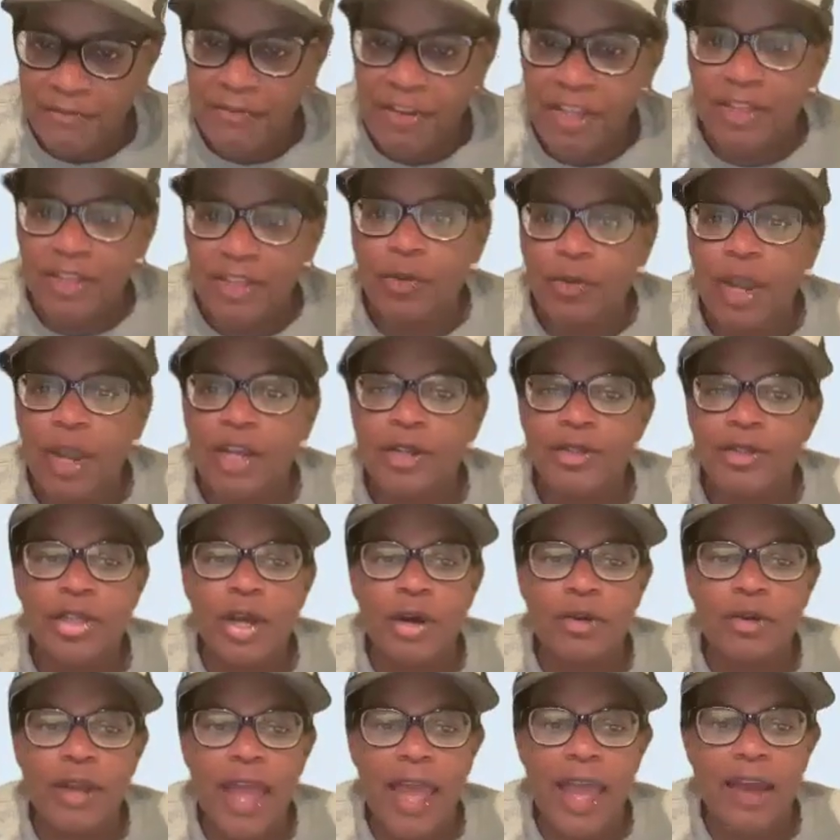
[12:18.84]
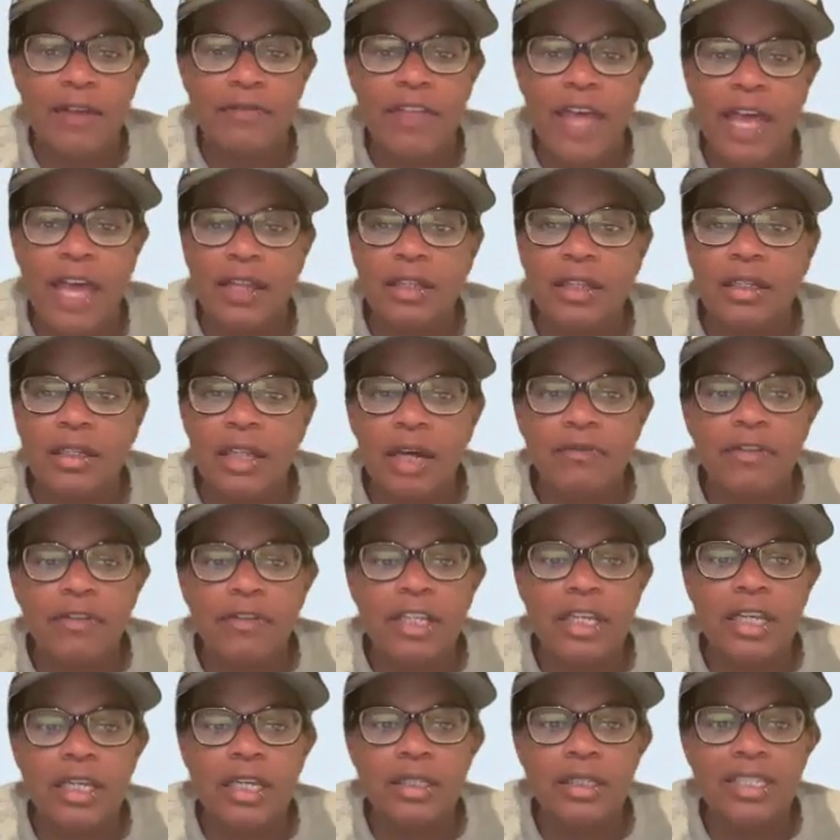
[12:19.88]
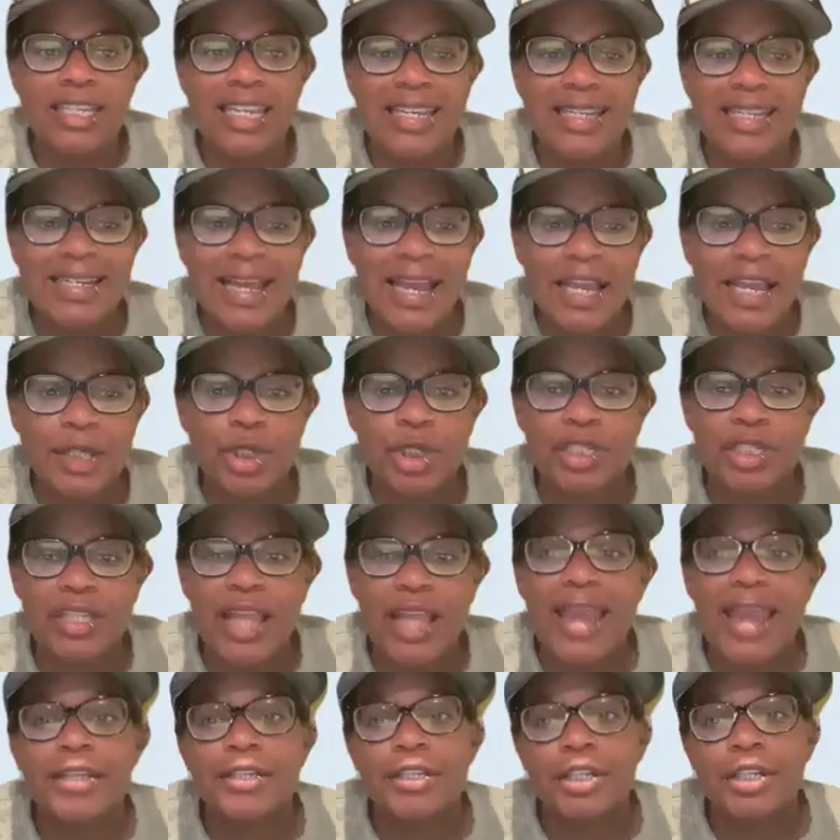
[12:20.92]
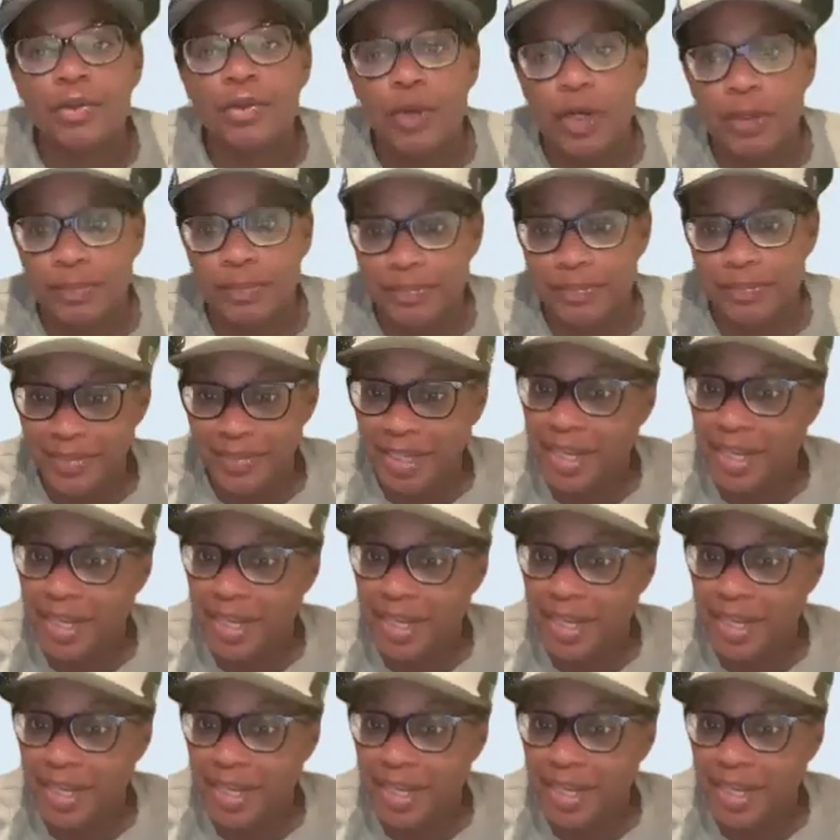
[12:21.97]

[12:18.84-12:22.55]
Fifth graders don't have that lovely teenage stank to them.